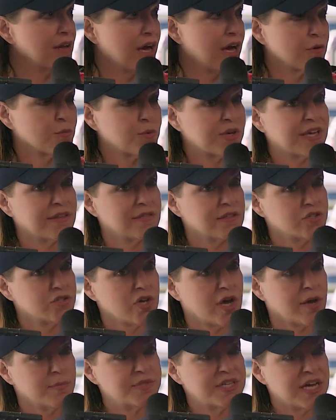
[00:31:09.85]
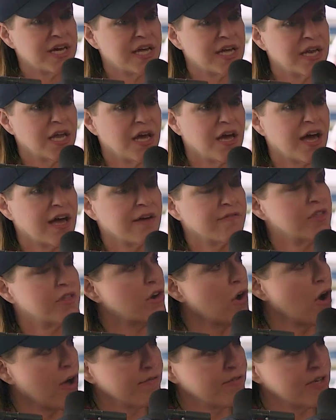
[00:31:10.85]
How do we get the job done?" I have
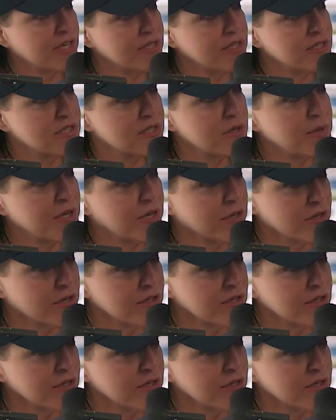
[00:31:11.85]
the confidence to be